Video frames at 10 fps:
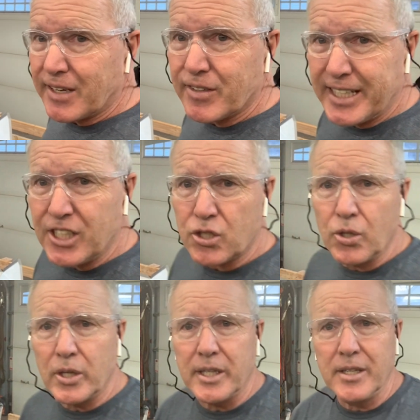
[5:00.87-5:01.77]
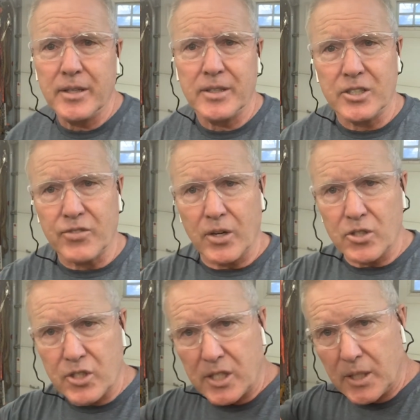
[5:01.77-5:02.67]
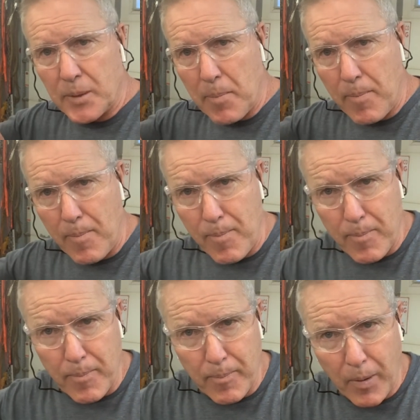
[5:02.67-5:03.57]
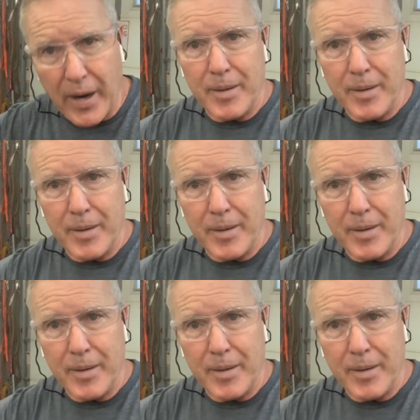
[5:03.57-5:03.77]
everything is good as far as the body